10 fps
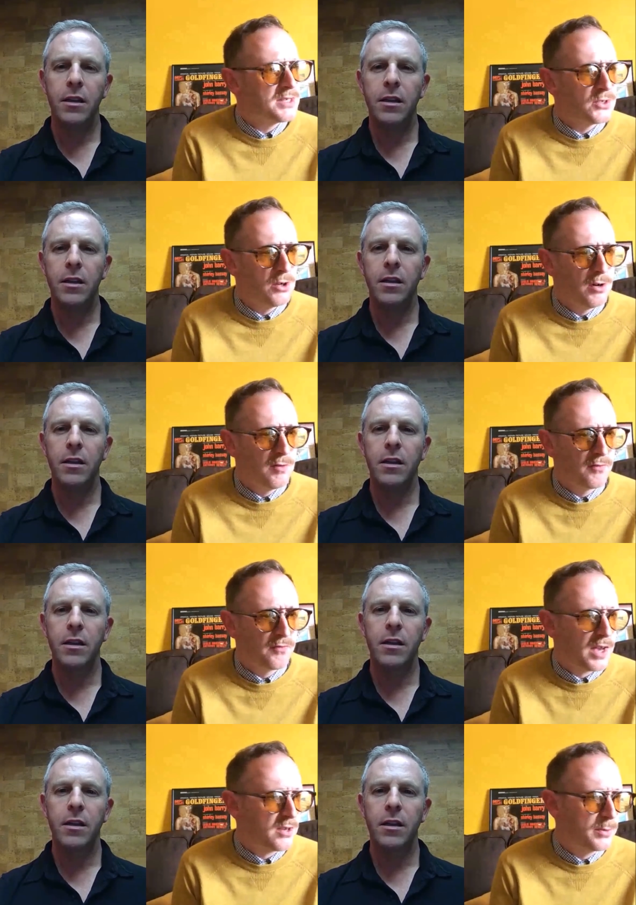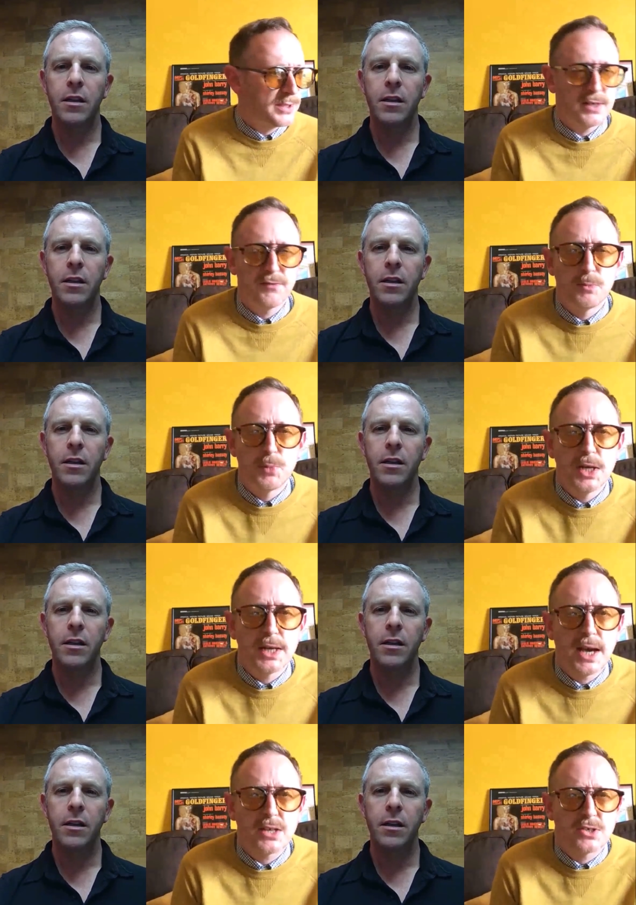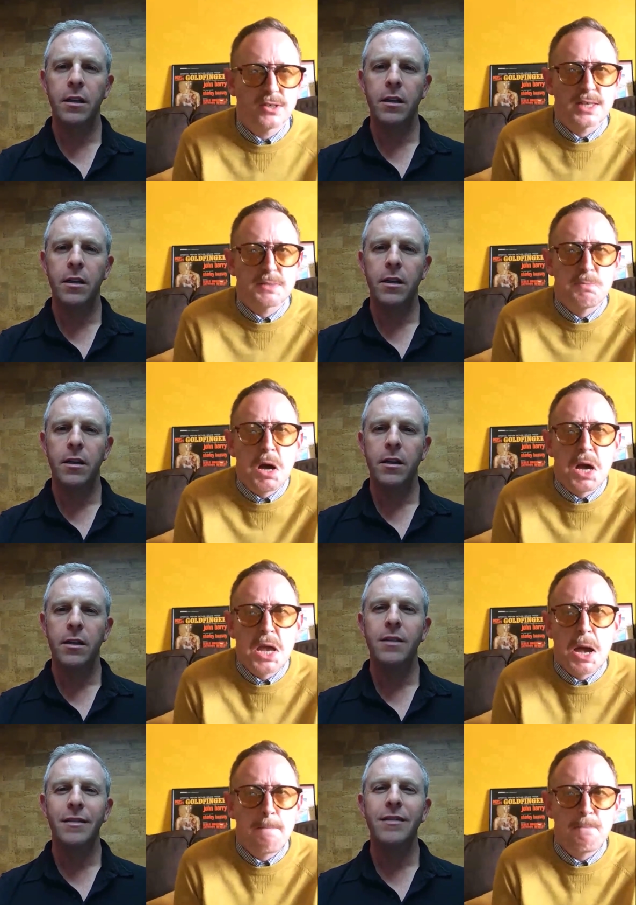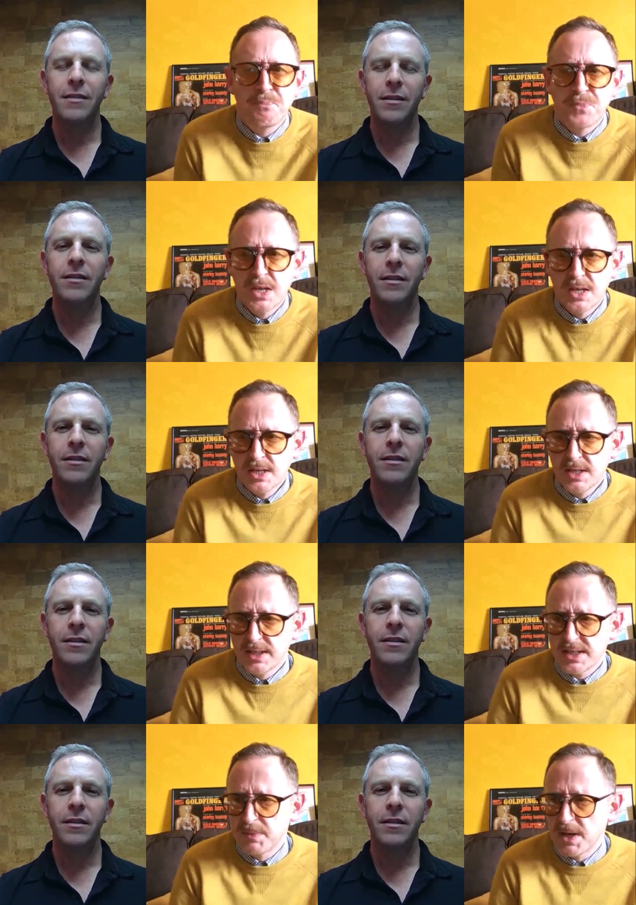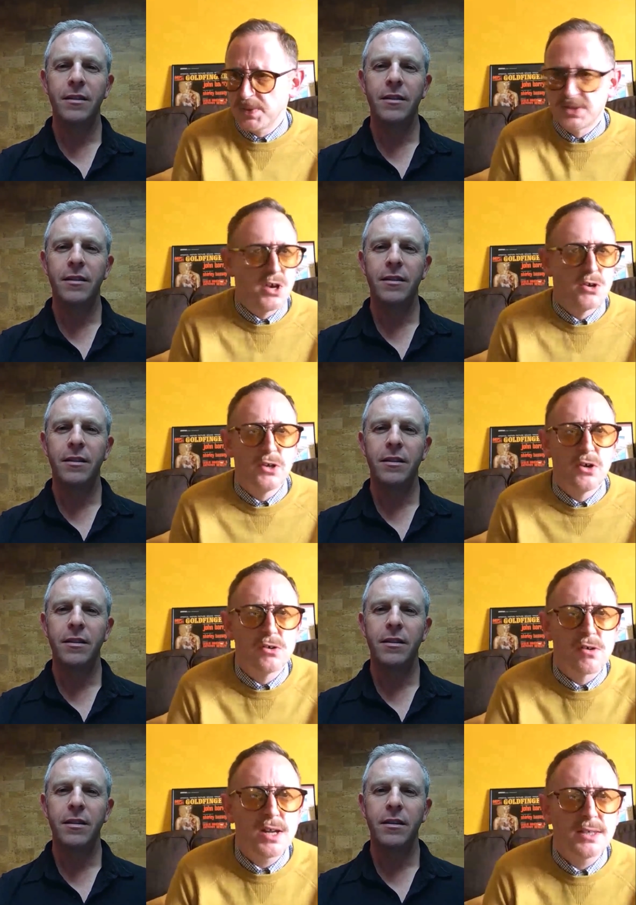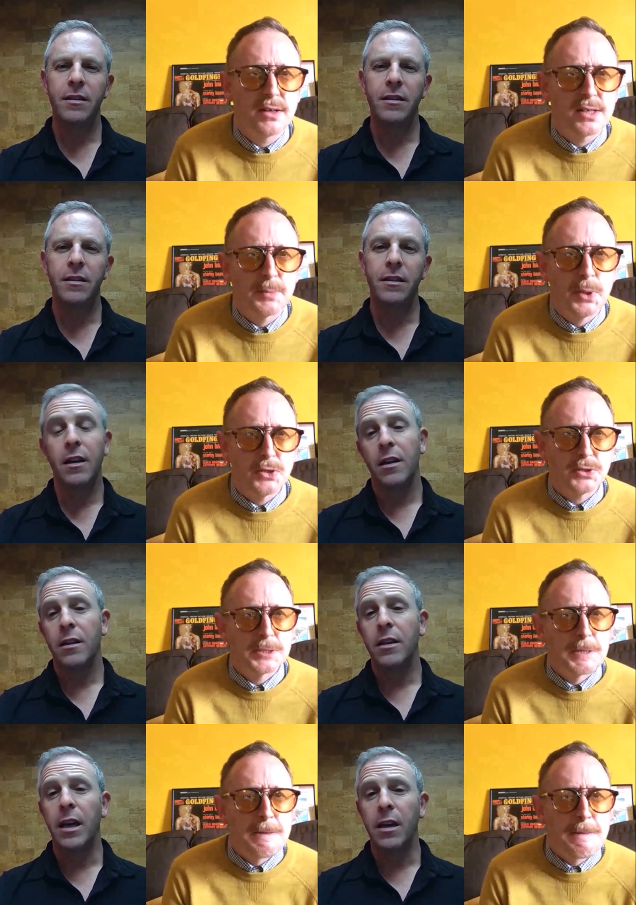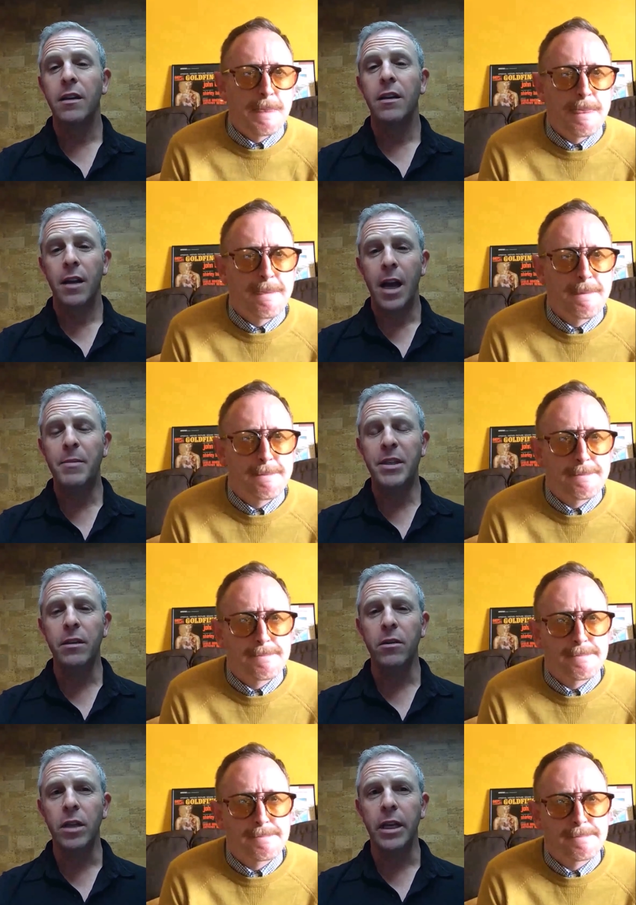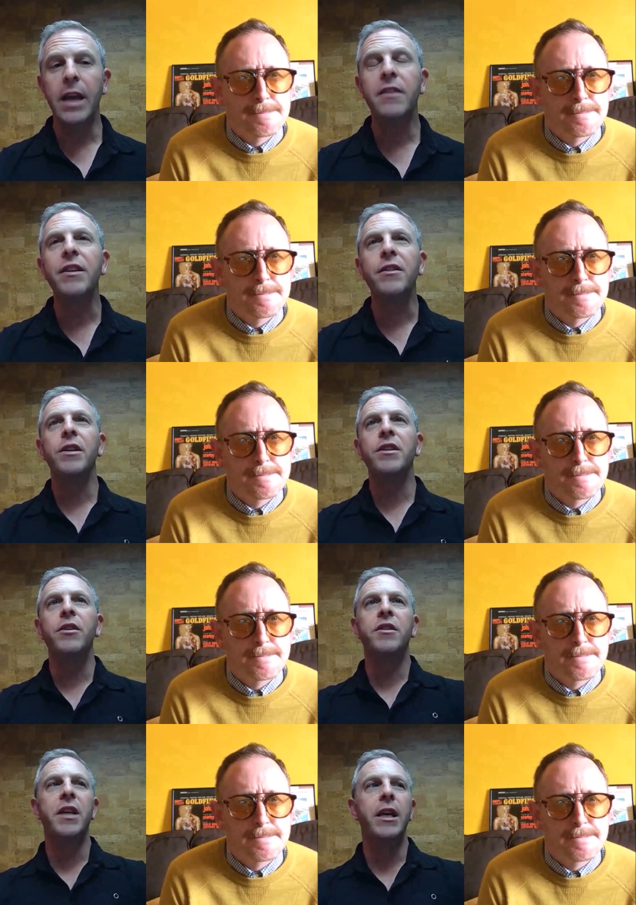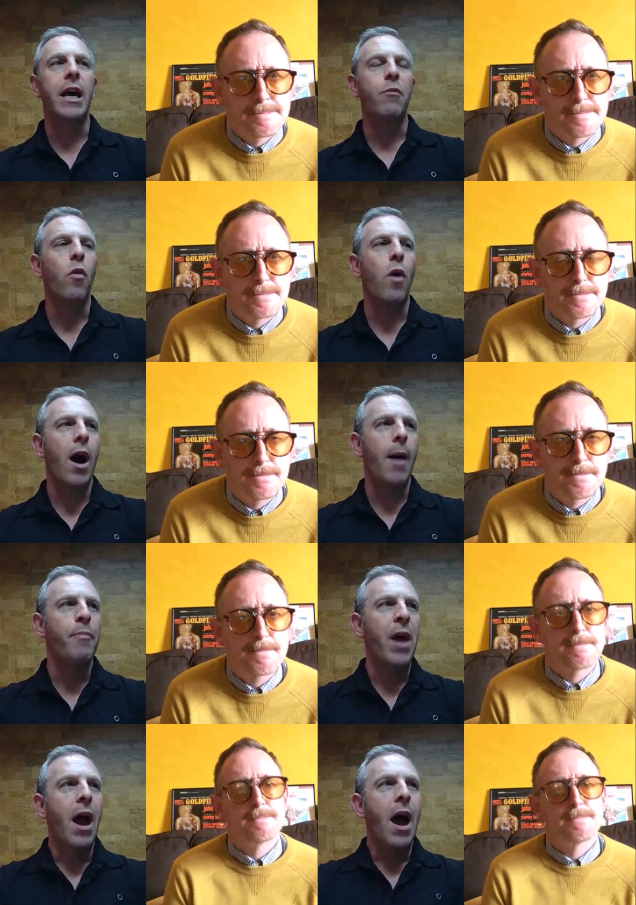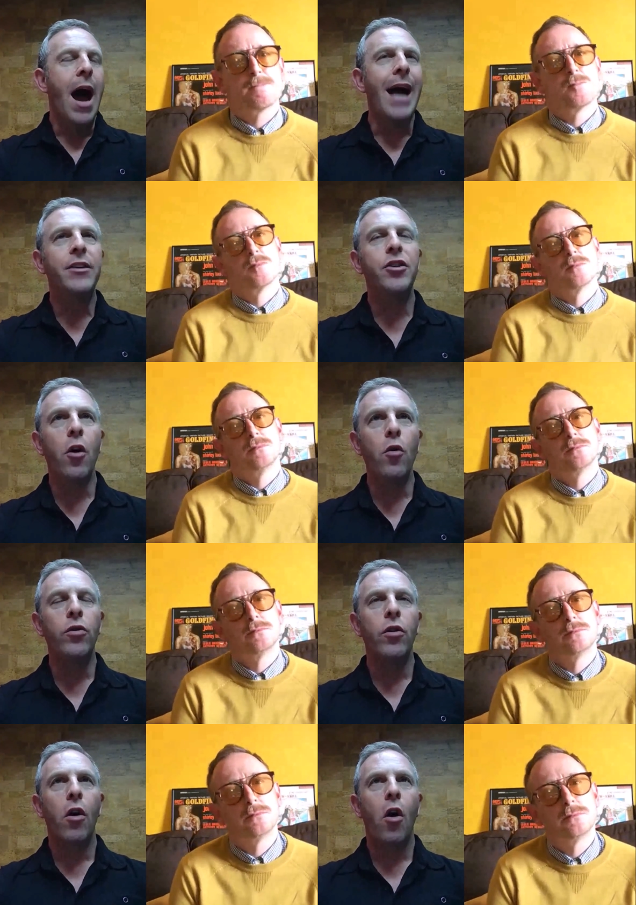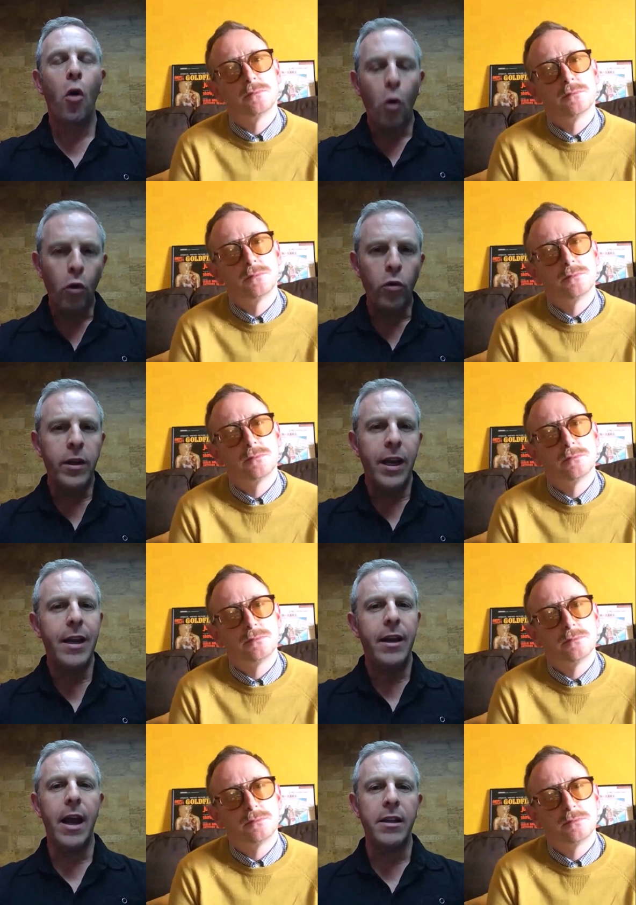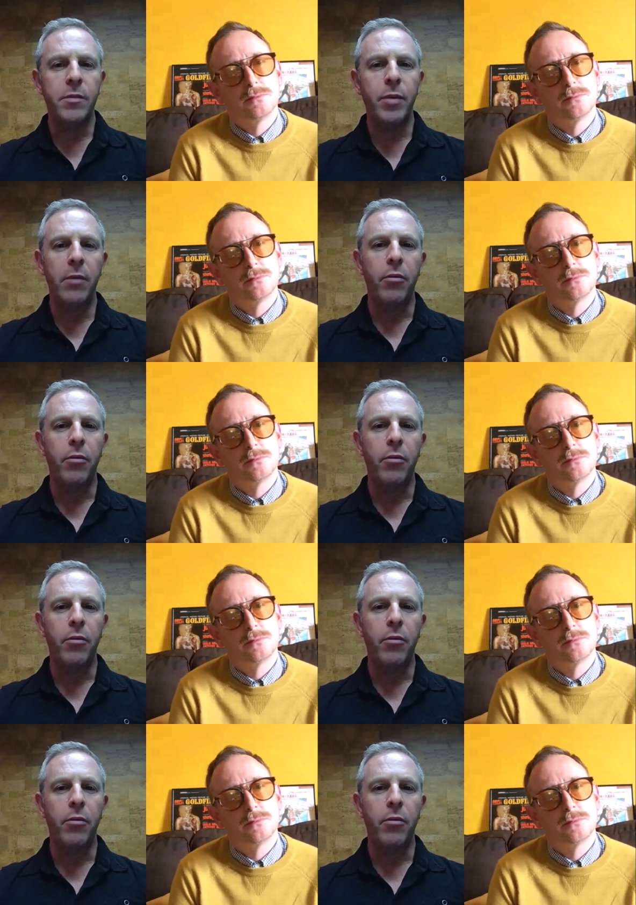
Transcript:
Speaker 1: my sort of. I call myself the bullet catcher. That's my um, that's my persona non grata, I suppose.
Speaker 2: Yeah, absolutely. It's interesting you say that. Um, I don't hold it against